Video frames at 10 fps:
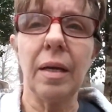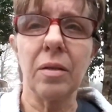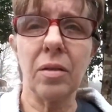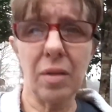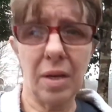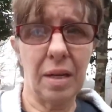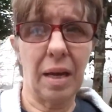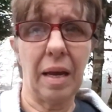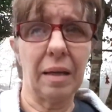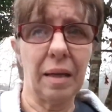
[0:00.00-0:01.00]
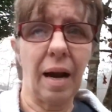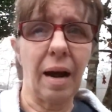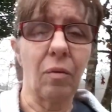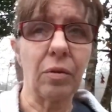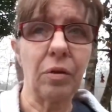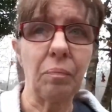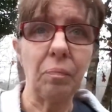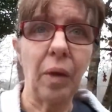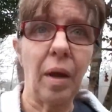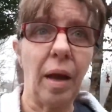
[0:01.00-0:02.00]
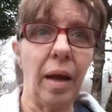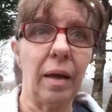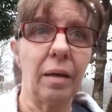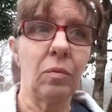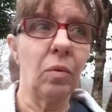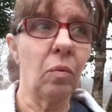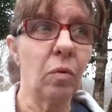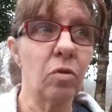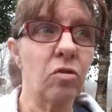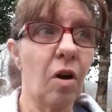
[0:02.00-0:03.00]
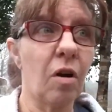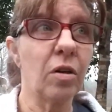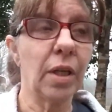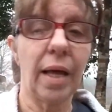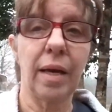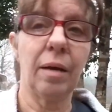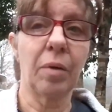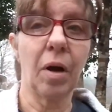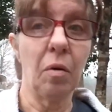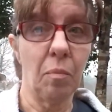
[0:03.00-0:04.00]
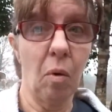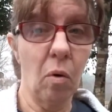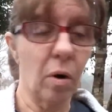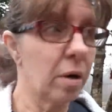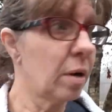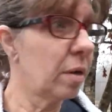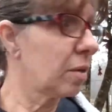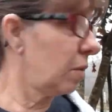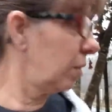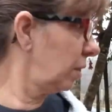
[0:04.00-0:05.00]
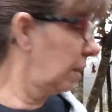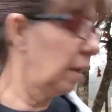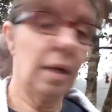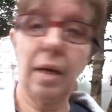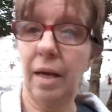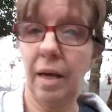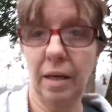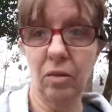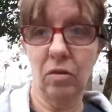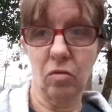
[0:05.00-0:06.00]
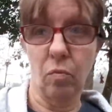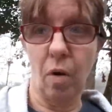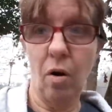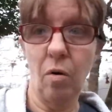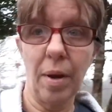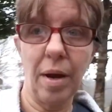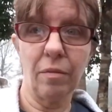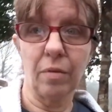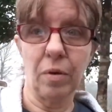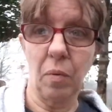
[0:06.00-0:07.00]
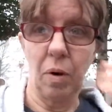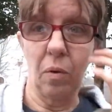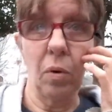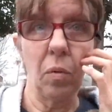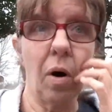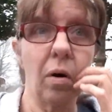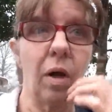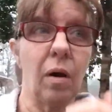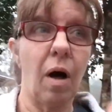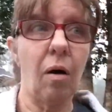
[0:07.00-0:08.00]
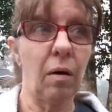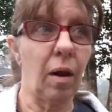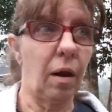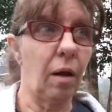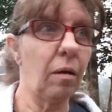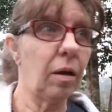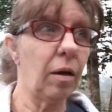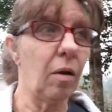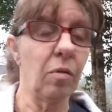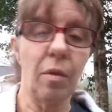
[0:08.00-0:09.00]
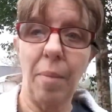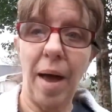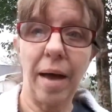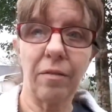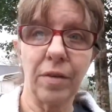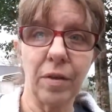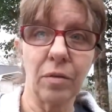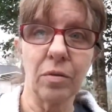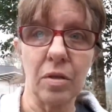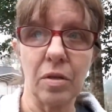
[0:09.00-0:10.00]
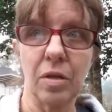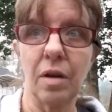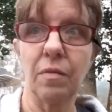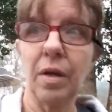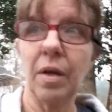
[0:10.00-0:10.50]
so that he can get out. And we're starting to let him go more so that he can just roam everywhere. We walk all along the back fields and stuff